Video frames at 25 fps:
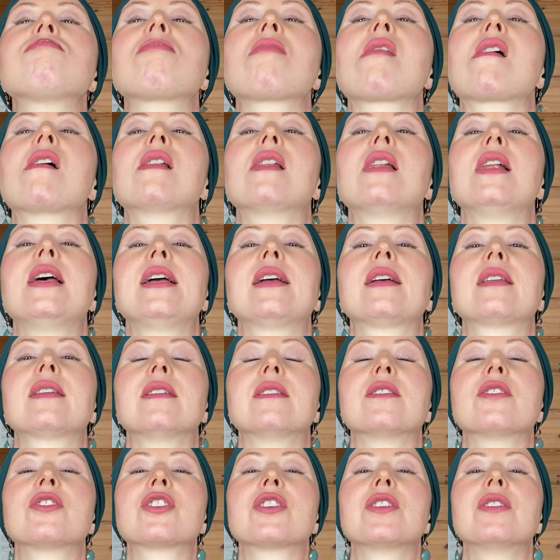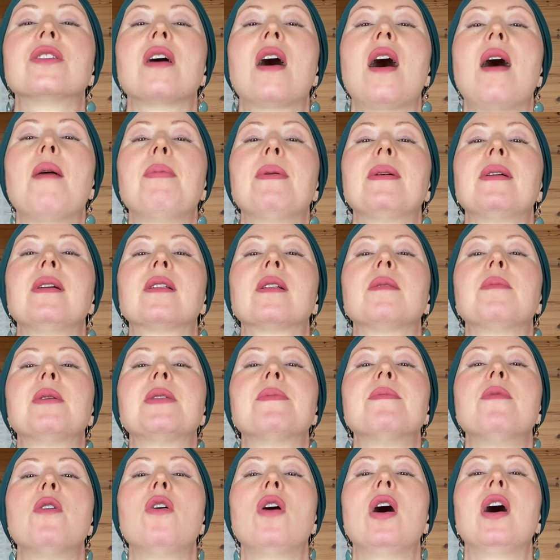Lengthen the chin up a little
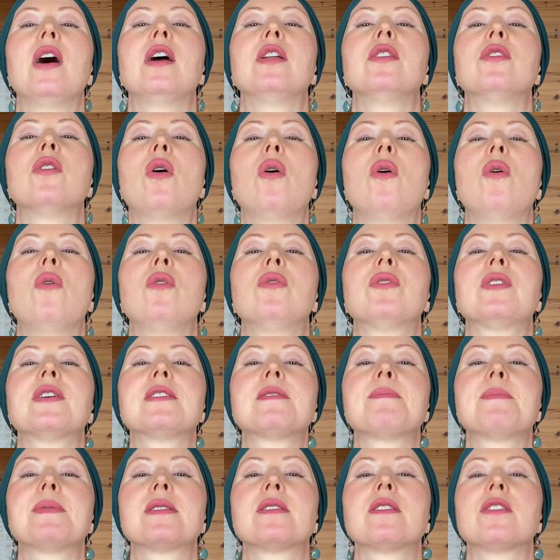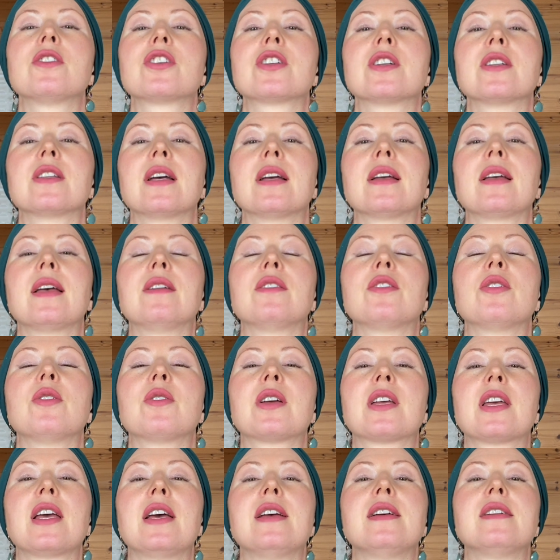bit more and hold this position. Again, your
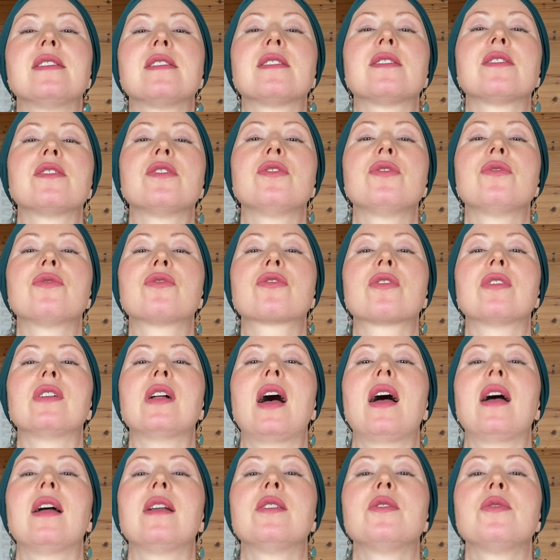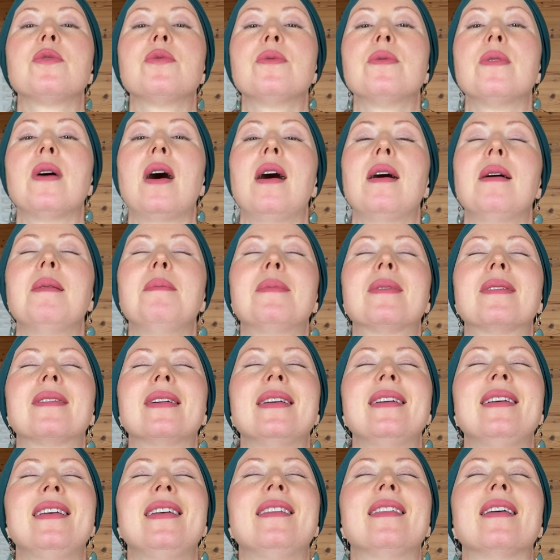gaze is in neutral and you are
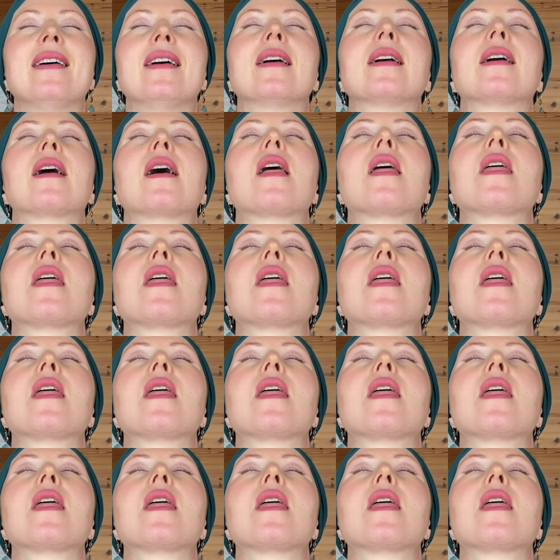breathing.